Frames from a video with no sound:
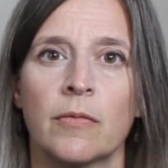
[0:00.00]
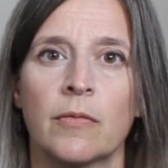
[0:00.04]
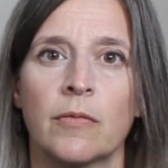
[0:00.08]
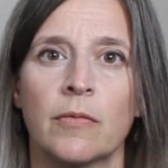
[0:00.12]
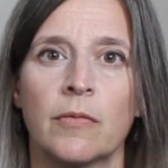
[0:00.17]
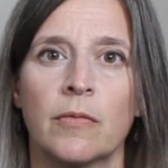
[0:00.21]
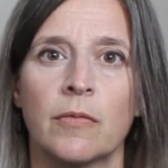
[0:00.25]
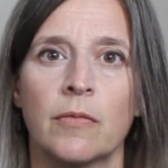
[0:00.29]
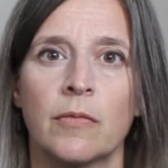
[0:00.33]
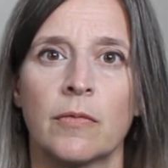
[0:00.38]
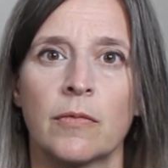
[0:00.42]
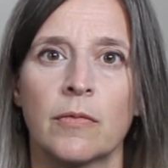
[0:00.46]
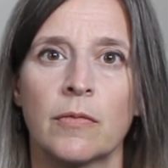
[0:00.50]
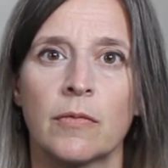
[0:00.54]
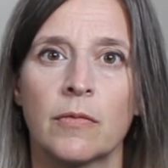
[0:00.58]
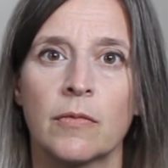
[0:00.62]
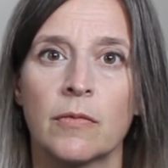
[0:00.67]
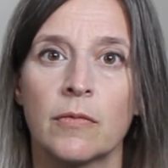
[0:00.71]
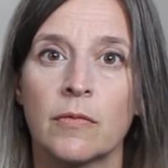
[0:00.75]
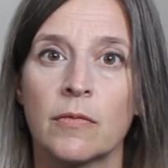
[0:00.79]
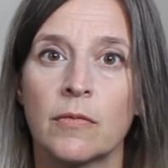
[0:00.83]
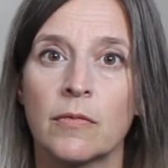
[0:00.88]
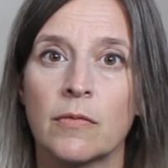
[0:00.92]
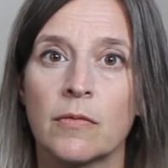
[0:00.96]

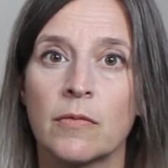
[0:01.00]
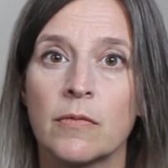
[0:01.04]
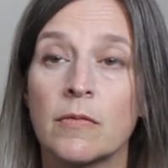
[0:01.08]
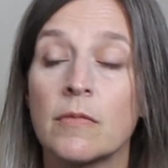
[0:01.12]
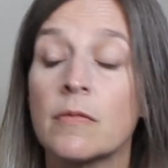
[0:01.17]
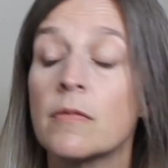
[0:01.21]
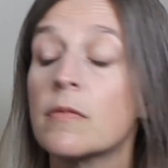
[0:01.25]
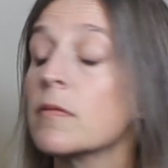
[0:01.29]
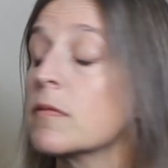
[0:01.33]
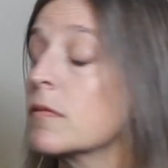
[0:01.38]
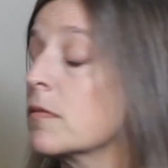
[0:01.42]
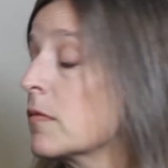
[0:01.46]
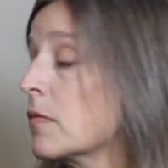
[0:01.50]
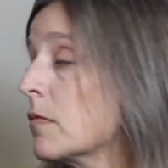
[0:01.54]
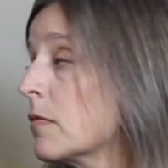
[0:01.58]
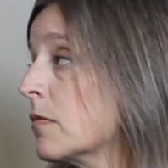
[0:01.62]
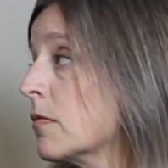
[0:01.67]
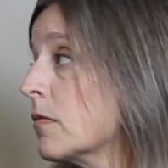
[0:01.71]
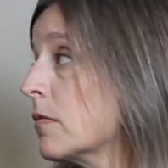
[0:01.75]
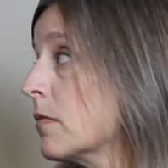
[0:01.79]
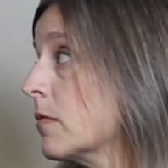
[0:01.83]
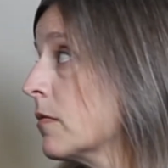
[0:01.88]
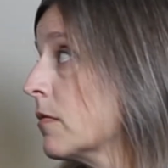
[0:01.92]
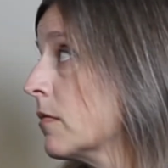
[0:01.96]

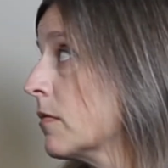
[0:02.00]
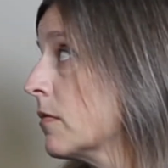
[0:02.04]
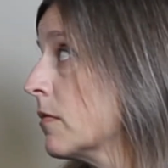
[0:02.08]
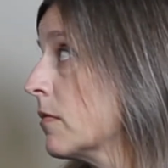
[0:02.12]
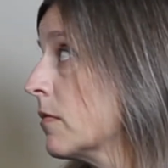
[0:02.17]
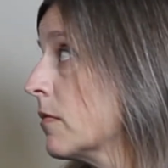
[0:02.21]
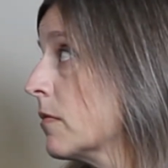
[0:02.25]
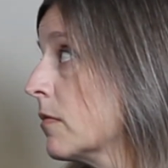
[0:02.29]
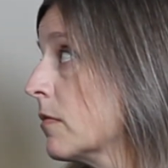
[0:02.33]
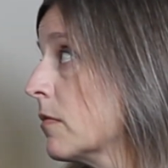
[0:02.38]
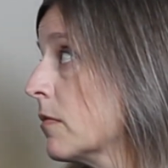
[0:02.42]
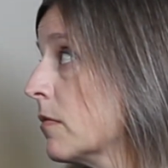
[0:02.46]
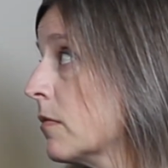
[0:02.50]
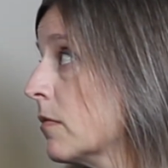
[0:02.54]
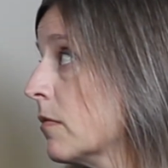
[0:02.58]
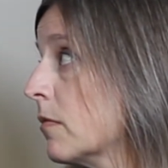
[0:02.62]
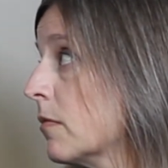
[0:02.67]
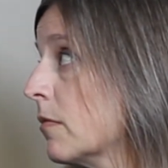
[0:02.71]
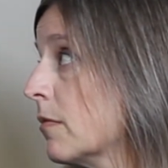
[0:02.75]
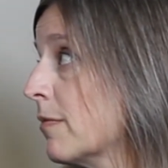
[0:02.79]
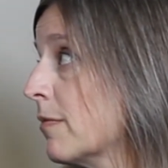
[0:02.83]
The person shown says nothing.